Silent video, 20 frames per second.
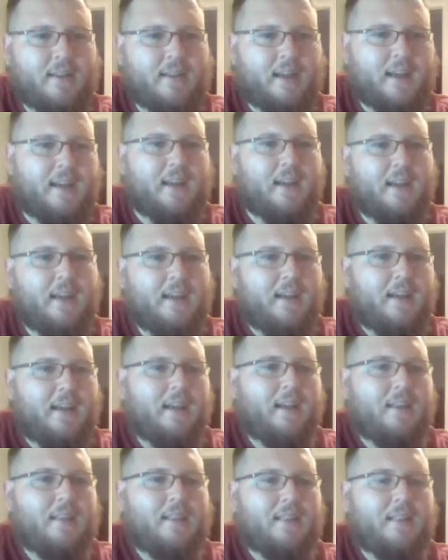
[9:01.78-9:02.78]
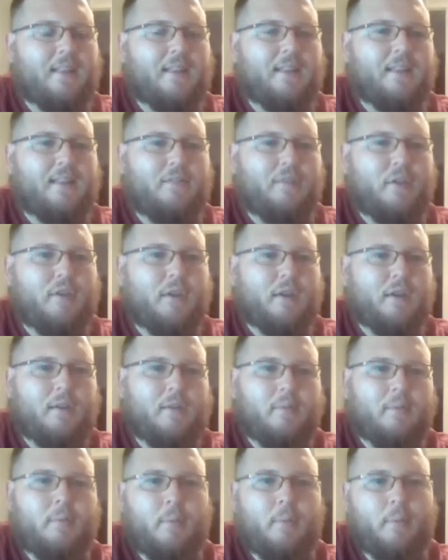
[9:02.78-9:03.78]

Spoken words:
like, if you can